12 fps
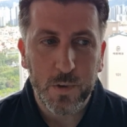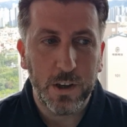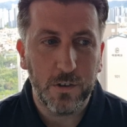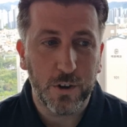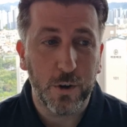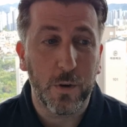
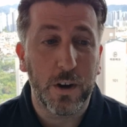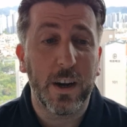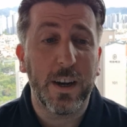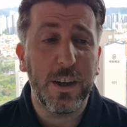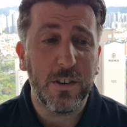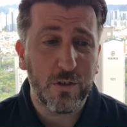it's a good one,
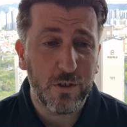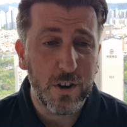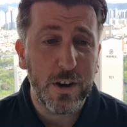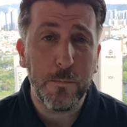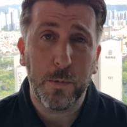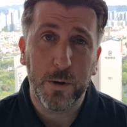and he is
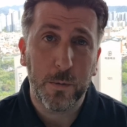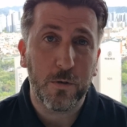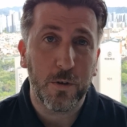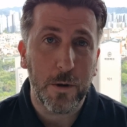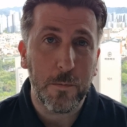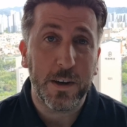certainly putting them
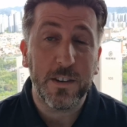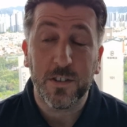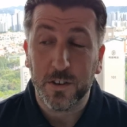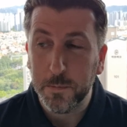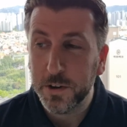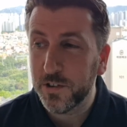through their
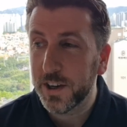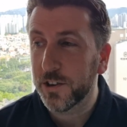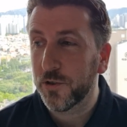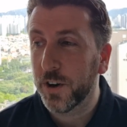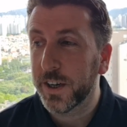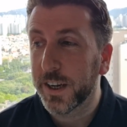paces. I mentioned that
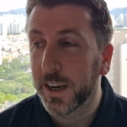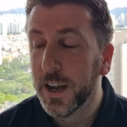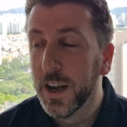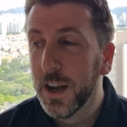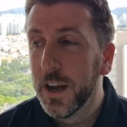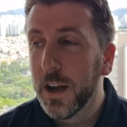training.
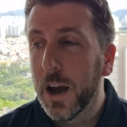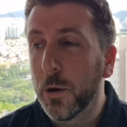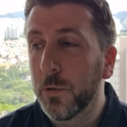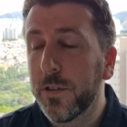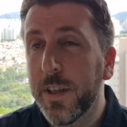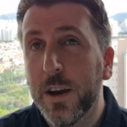I
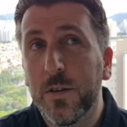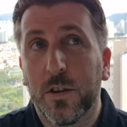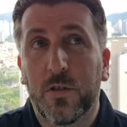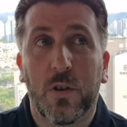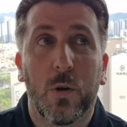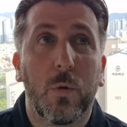was there at
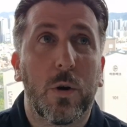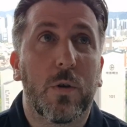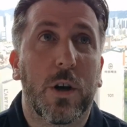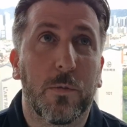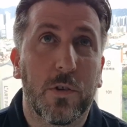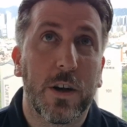the Seoul World
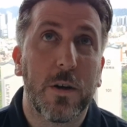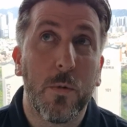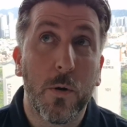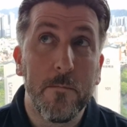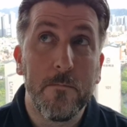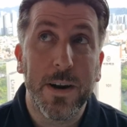Cup Stadium
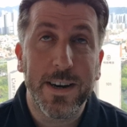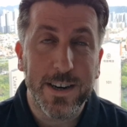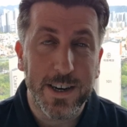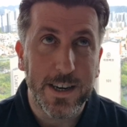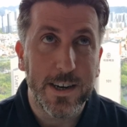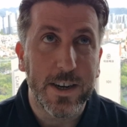on
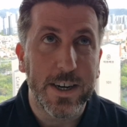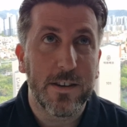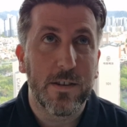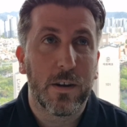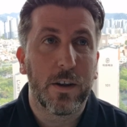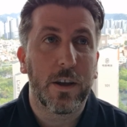Monday
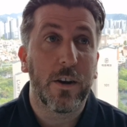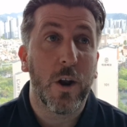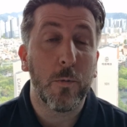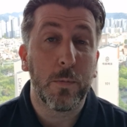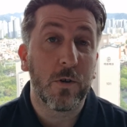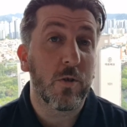night. I uh, had an
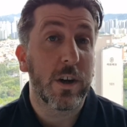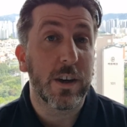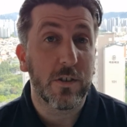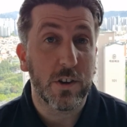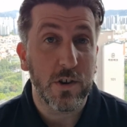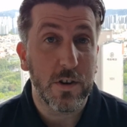open
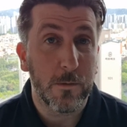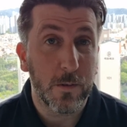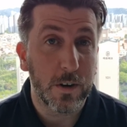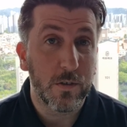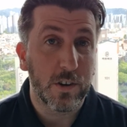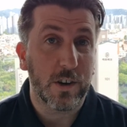training session in
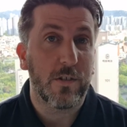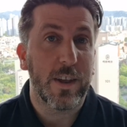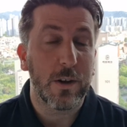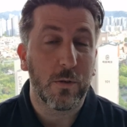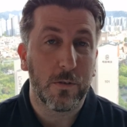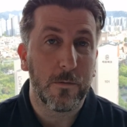front of
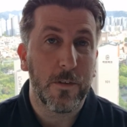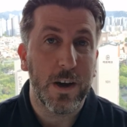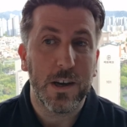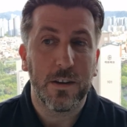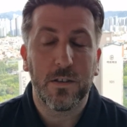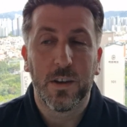6,000
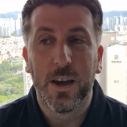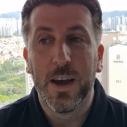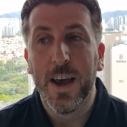fans.